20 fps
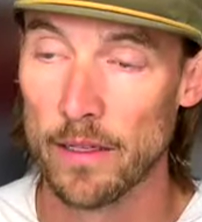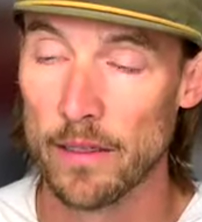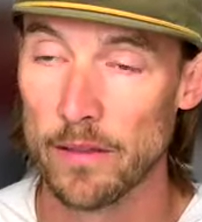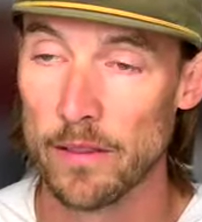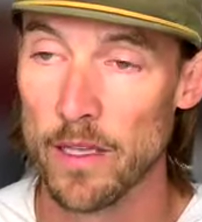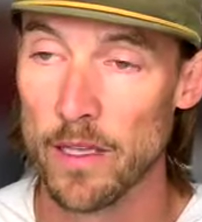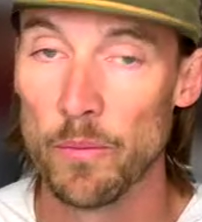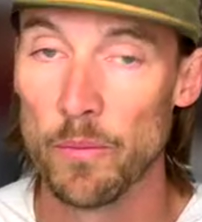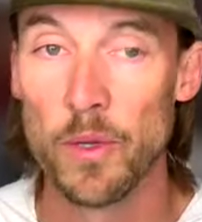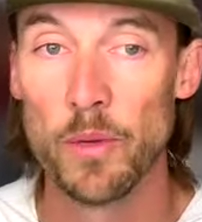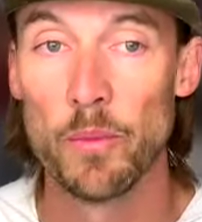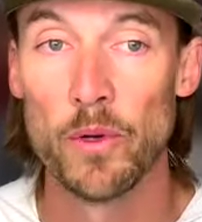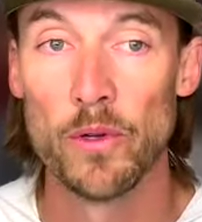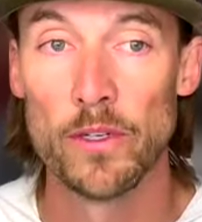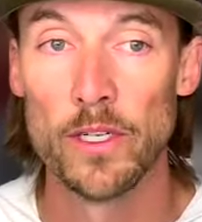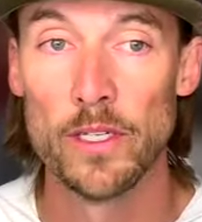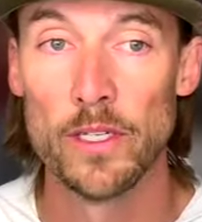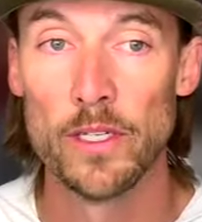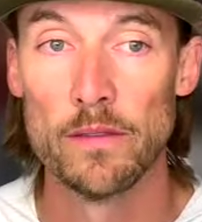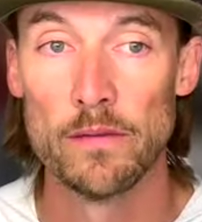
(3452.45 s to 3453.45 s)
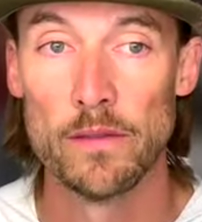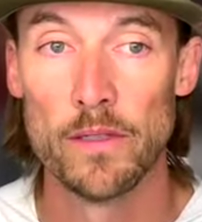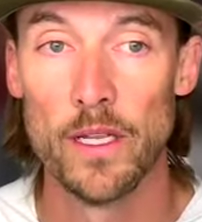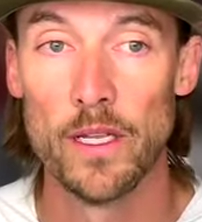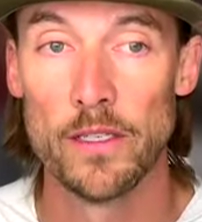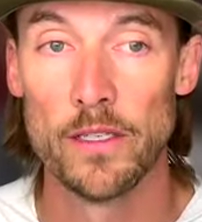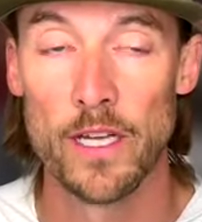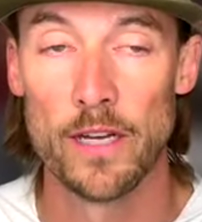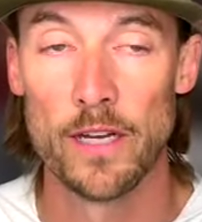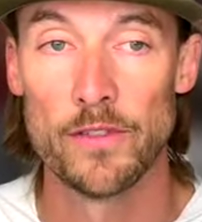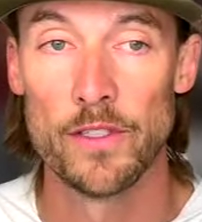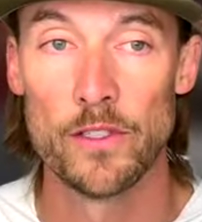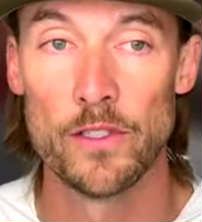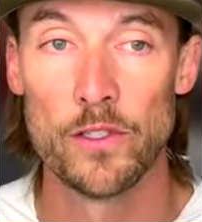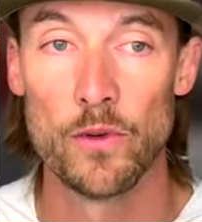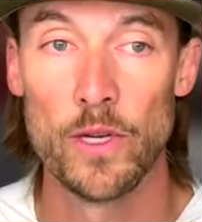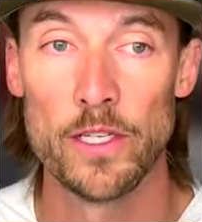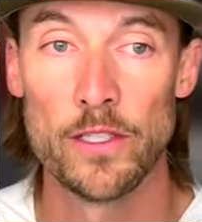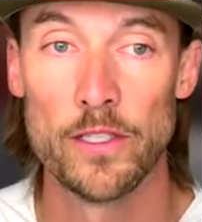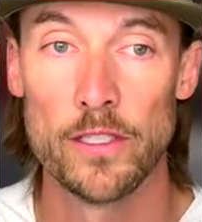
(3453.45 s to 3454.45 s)
some people are in tough
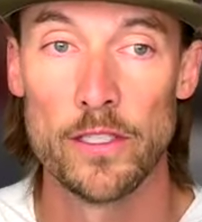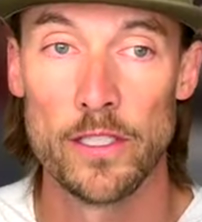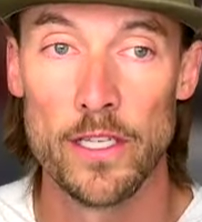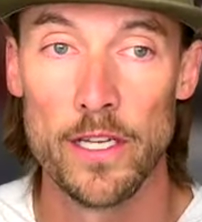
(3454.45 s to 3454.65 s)
situations